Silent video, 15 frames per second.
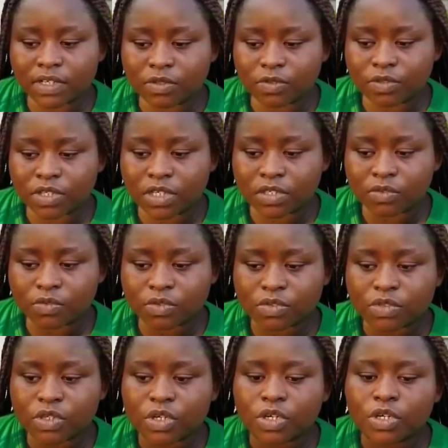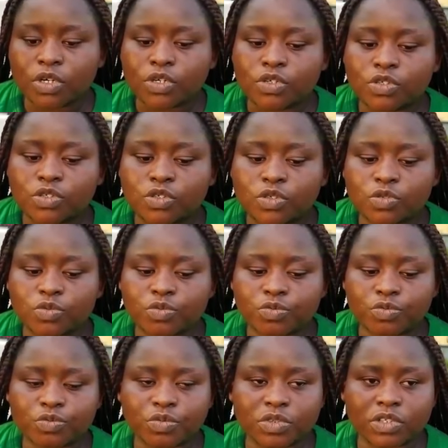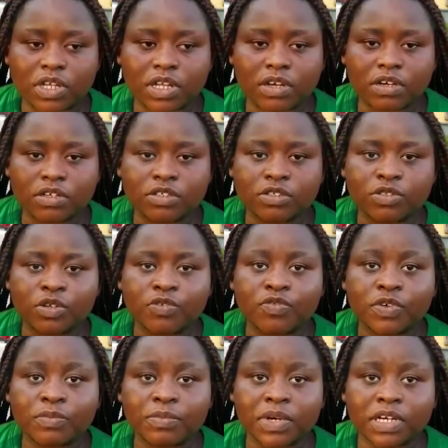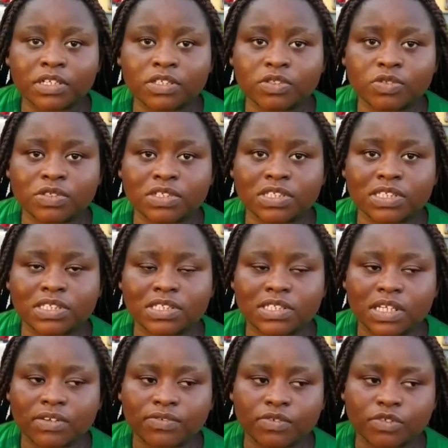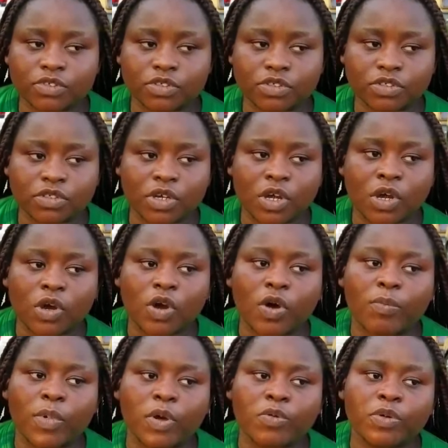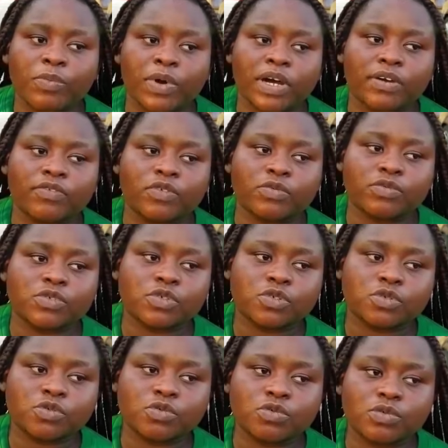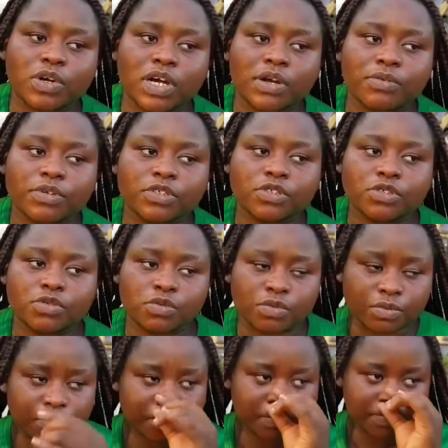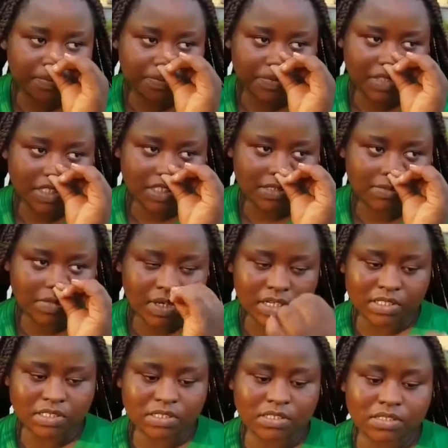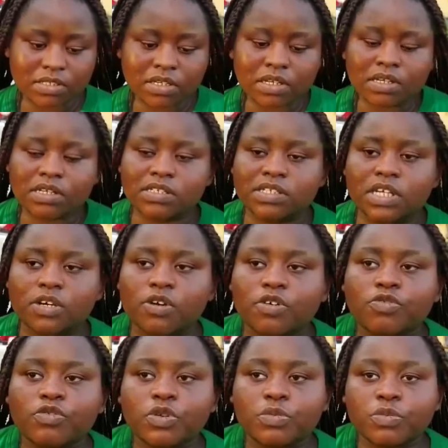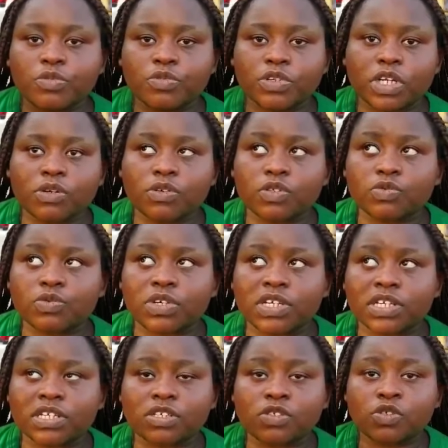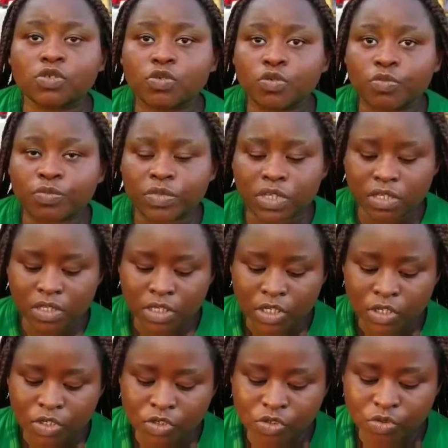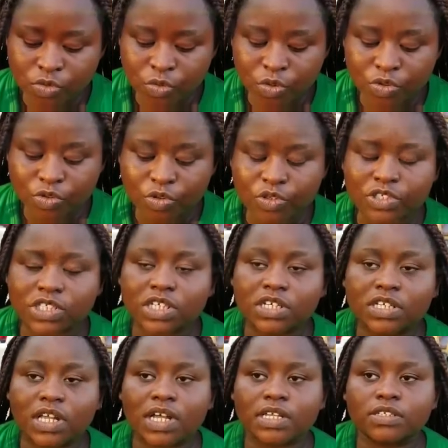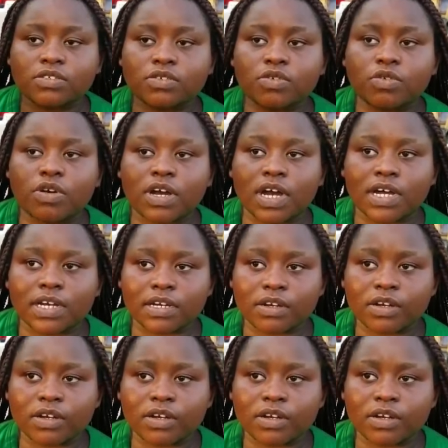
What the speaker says: told anyone. So November 27th, on my way back from school, I went to meet him at secondary. That was where he took me to one hotel at Kukai,